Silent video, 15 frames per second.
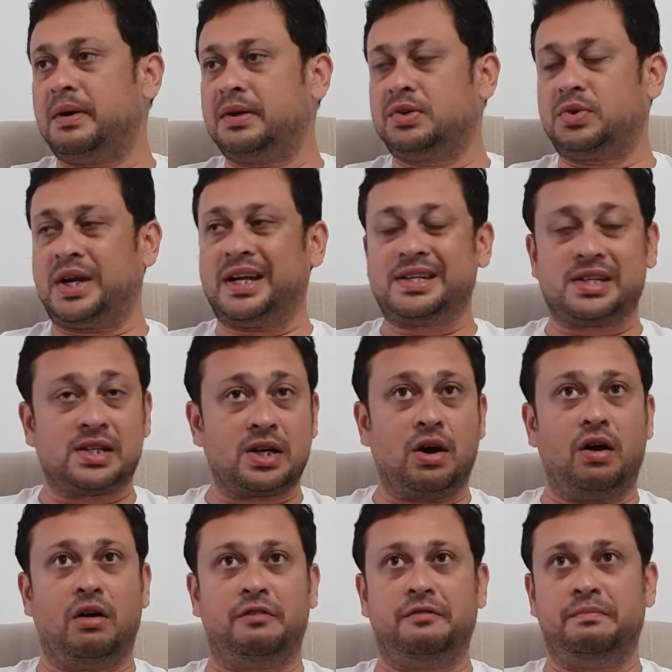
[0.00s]
traits
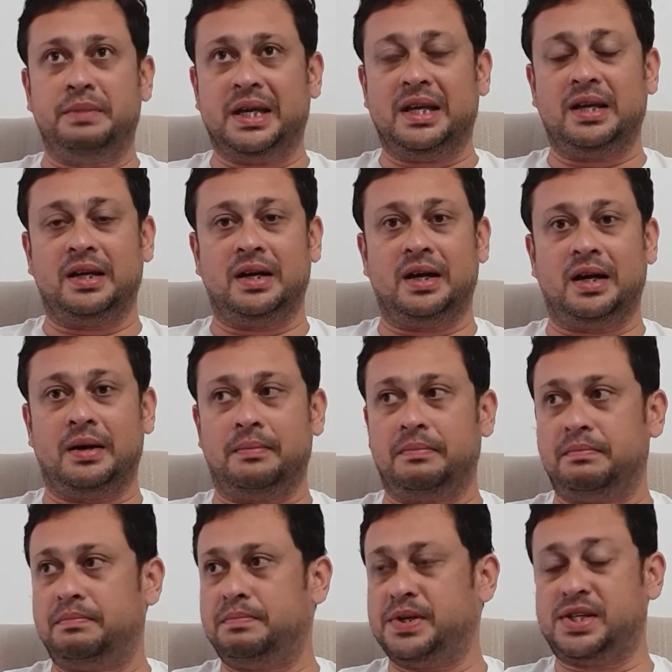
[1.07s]
of being
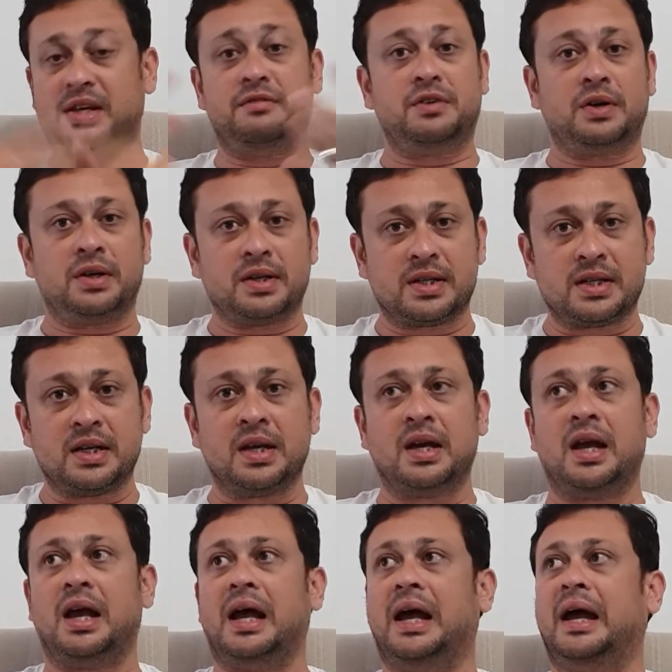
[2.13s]
perseverant
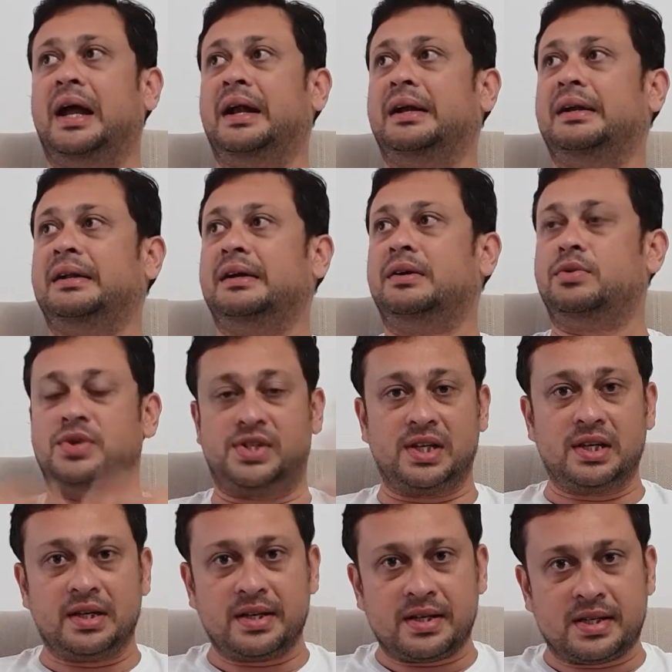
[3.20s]
and
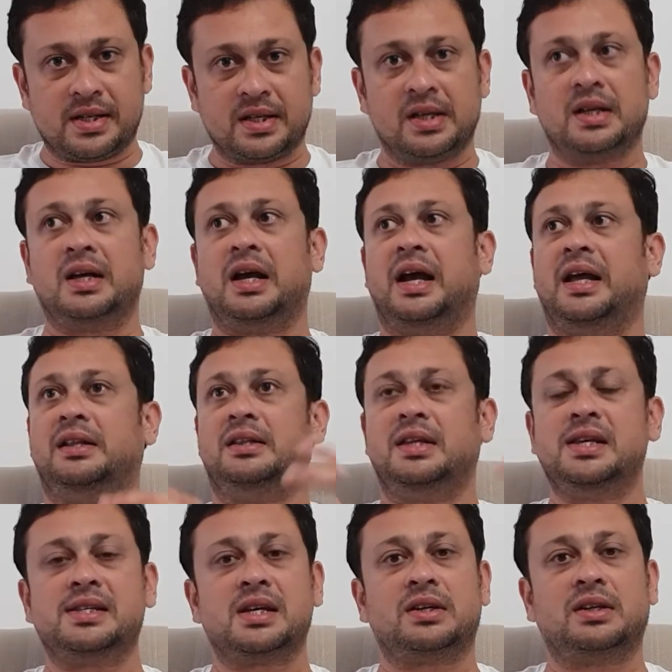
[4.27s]
resilient, and
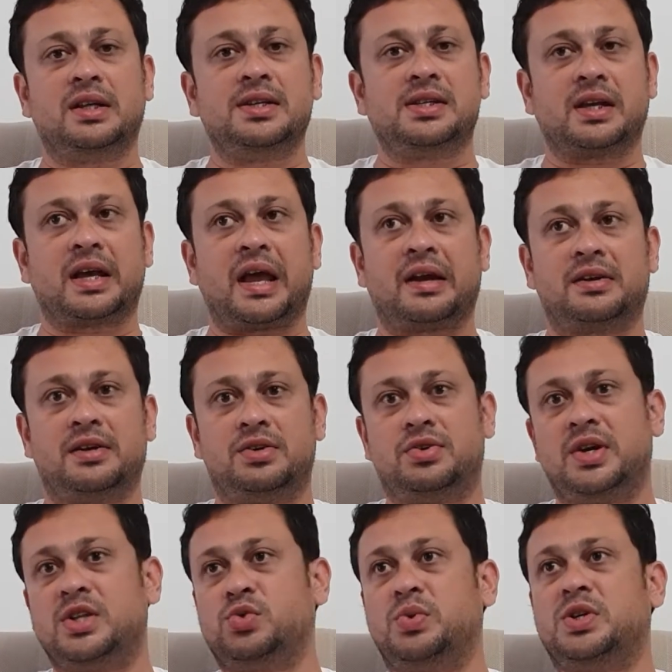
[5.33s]
these are character
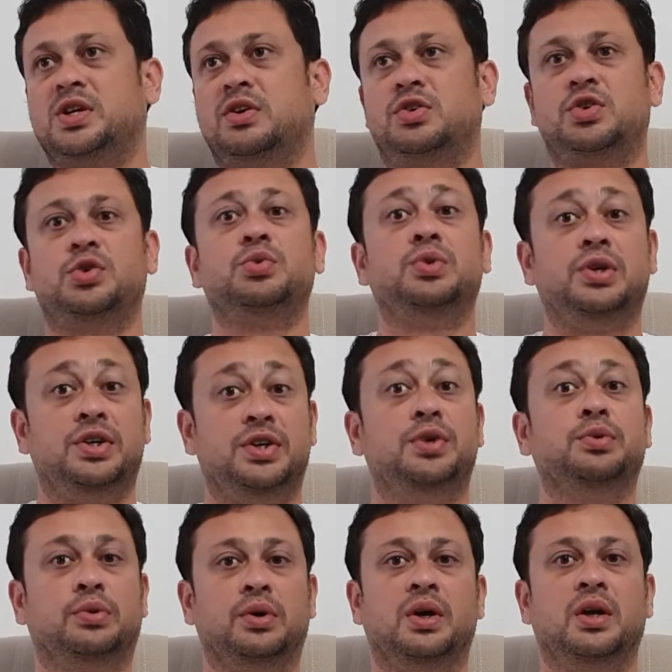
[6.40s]
traits which are truly
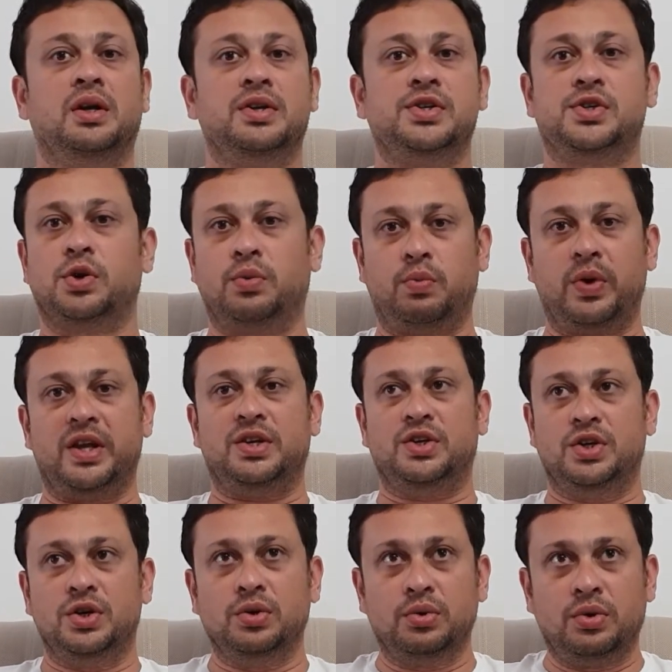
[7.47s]
you. So when
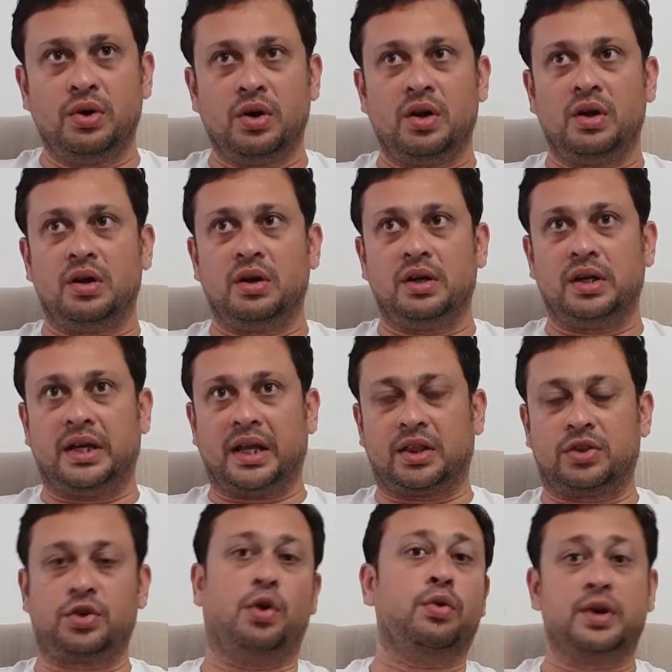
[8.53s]
you get
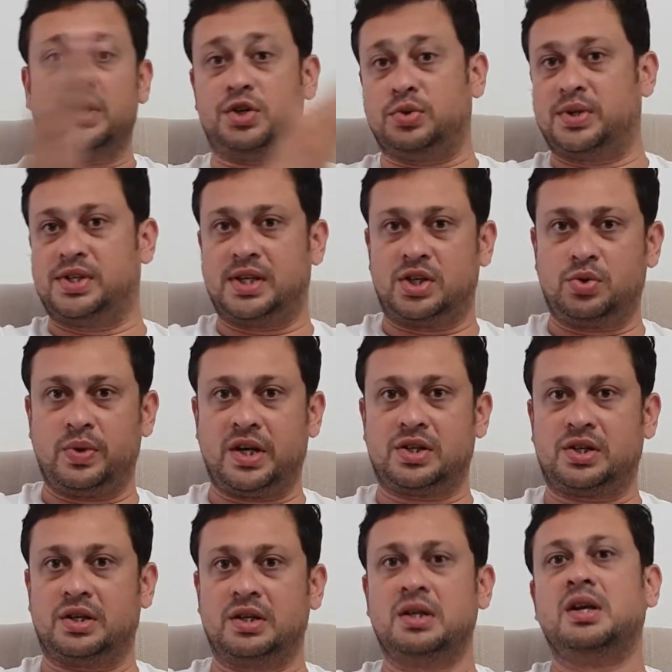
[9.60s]
thrown into a
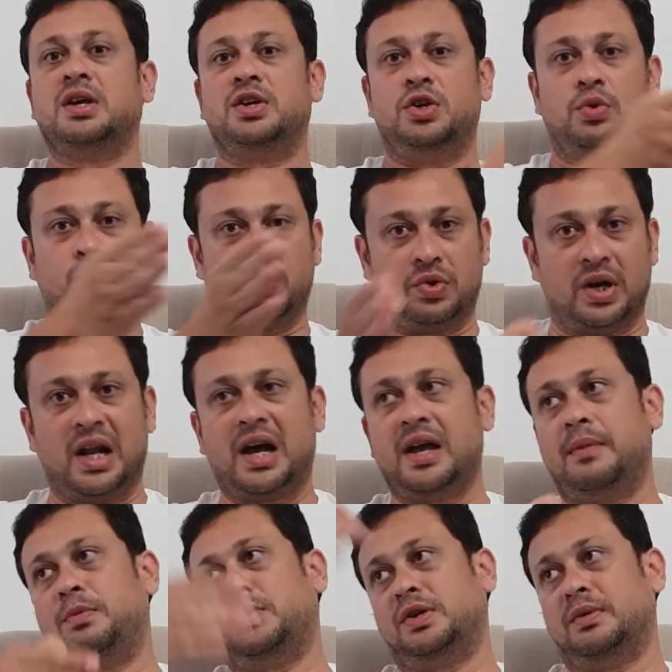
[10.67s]
situation, you would rely
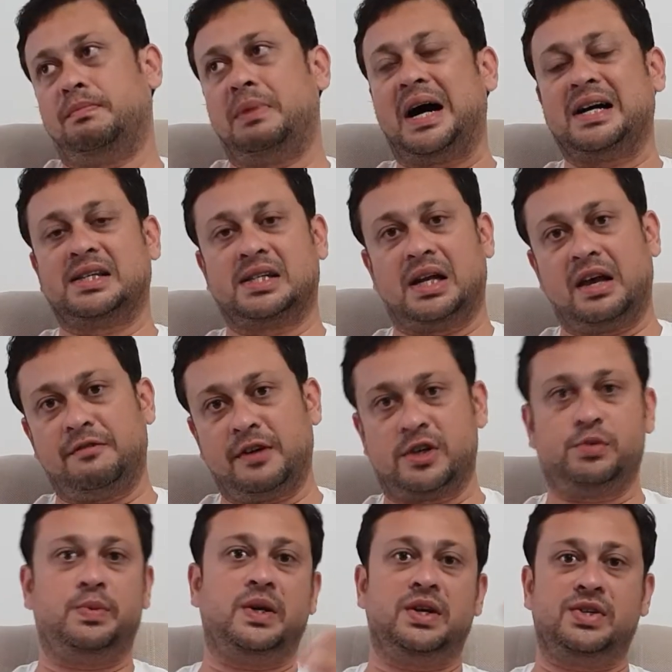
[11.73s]
upon your past life
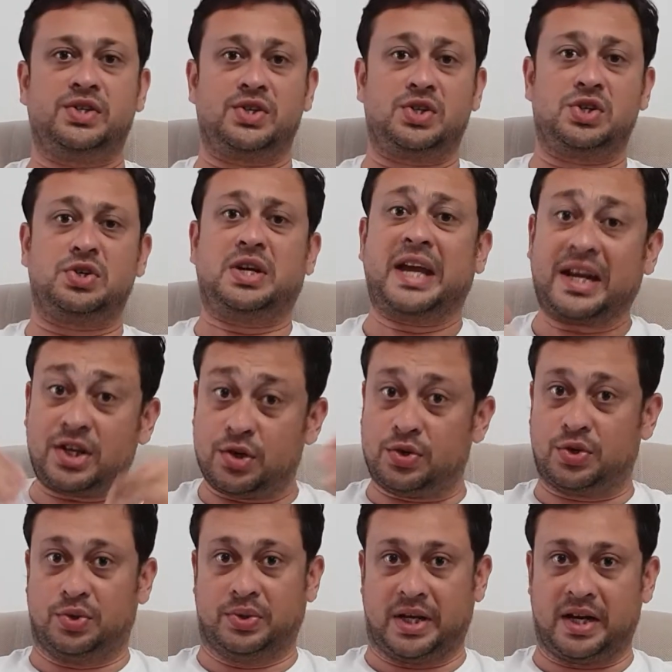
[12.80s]
experiences to get you
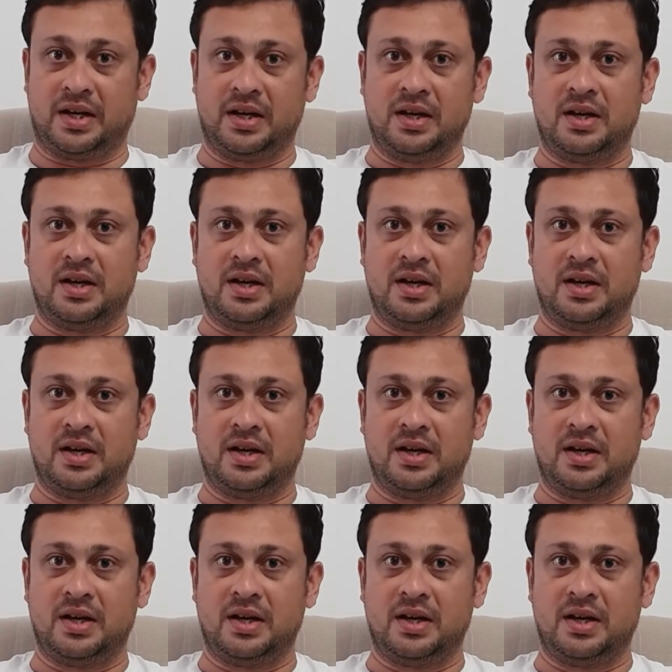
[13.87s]
through that,